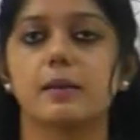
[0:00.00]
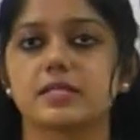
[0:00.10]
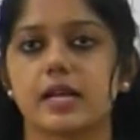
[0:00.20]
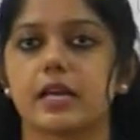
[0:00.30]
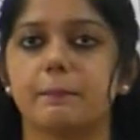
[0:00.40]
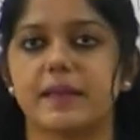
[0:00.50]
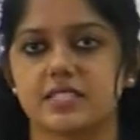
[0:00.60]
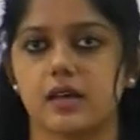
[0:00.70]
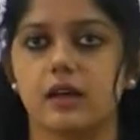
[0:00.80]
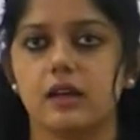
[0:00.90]
comes under
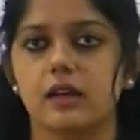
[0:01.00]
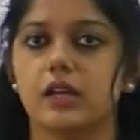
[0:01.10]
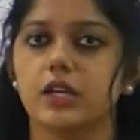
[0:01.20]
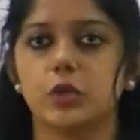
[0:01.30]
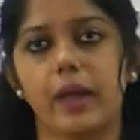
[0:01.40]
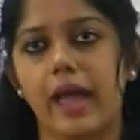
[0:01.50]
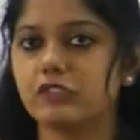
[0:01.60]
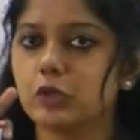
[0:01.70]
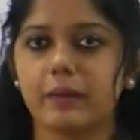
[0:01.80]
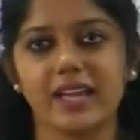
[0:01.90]
PESA. You
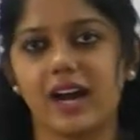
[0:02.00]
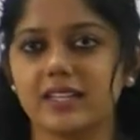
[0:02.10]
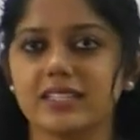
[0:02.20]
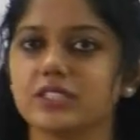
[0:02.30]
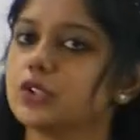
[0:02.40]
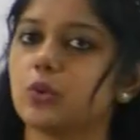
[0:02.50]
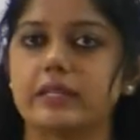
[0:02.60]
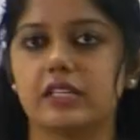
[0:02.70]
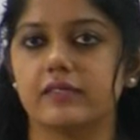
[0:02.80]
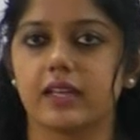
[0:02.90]
have to by heart it, no
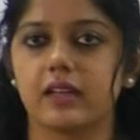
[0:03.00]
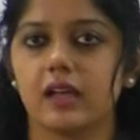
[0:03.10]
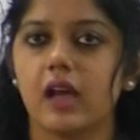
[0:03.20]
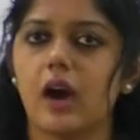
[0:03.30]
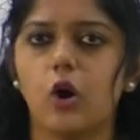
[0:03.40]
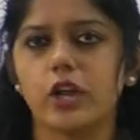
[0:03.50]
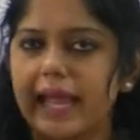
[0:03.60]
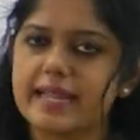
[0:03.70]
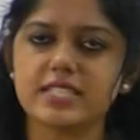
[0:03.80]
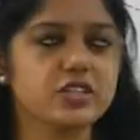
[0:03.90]
other way. Or
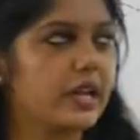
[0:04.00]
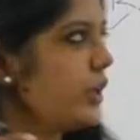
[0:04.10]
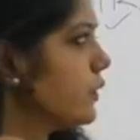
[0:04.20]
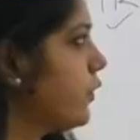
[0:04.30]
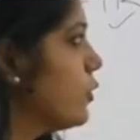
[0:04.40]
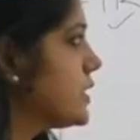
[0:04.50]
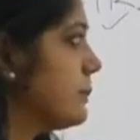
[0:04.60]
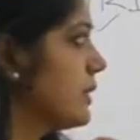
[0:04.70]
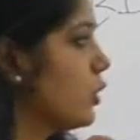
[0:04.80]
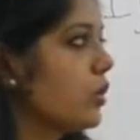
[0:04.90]
else try to force
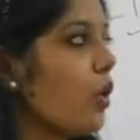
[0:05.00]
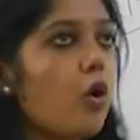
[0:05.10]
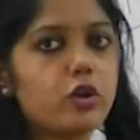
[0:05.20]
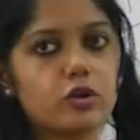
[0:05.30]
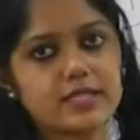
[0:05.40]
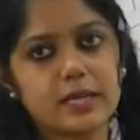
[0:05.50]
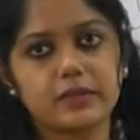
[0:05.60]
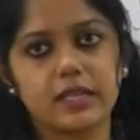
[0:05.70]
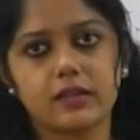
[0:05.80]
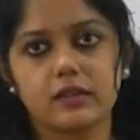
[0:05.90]
some code or
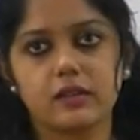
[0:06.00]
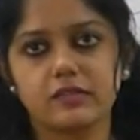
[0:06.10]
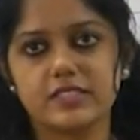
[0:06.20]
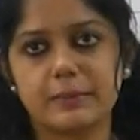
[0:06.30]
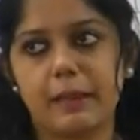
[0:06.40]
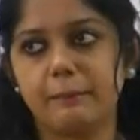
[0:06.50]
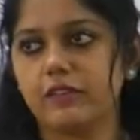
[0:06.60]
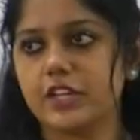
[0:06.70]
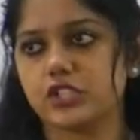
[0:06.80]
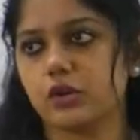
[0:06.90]
something, some
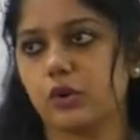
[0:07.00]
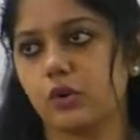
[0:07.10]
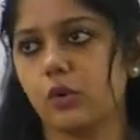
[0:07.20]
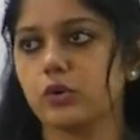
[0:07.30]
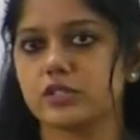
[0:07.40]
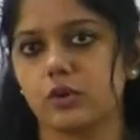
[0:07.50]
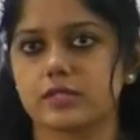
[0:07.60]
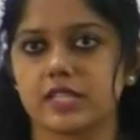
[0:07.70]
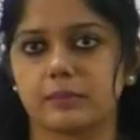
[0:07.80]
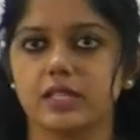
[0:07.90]
abbreviation or code
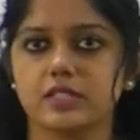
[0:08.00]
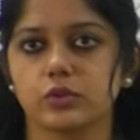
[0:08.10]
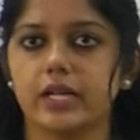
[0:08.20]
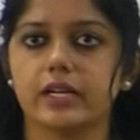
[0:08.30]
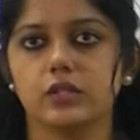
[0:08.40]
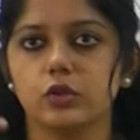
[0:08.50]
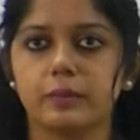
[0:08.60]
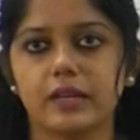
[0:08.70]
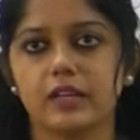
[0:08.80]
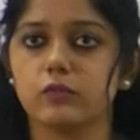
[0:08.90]
or something so that you
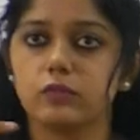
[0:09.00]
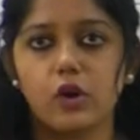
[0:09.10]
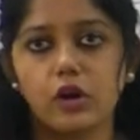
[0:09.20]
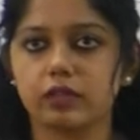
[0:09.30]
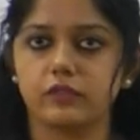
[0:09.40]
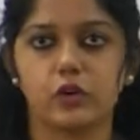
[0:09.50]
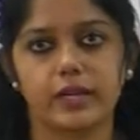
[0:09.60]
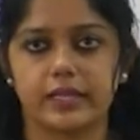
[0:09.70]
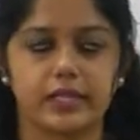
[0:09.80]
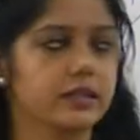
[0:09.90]
may not
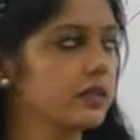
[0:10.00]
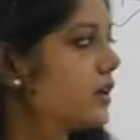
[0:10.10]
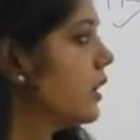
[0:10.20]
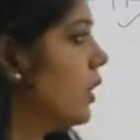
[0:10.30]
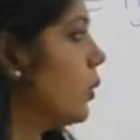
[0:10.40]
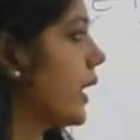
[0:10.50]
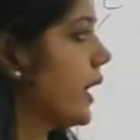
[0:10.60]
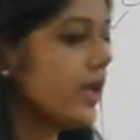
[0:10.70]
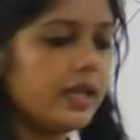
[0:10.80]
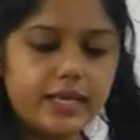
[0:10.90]
forget it.
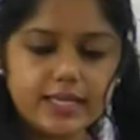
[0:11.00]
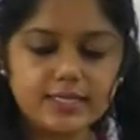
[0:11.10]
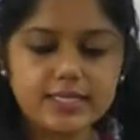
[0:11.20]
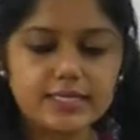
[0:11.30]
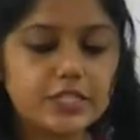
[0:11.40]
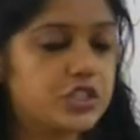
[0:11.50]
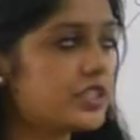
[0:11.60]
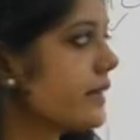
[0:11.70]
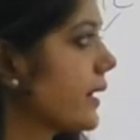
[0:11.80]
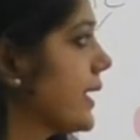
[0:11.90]
Okay, next is
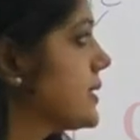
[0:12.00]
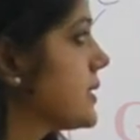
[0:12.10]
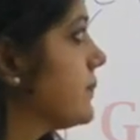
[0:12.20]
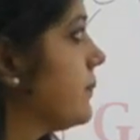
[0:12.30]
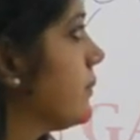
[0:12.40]
digital rights.